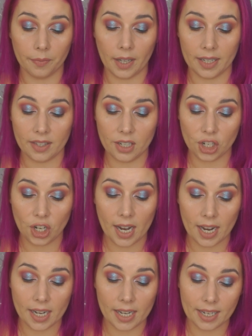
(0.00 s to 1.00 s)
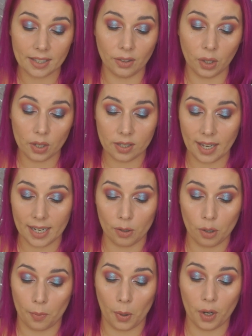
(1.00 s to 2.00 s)
Like this shade, it looks like it would
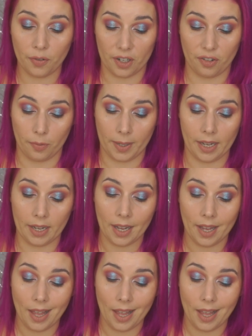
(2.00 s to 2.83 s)
be perfect for me.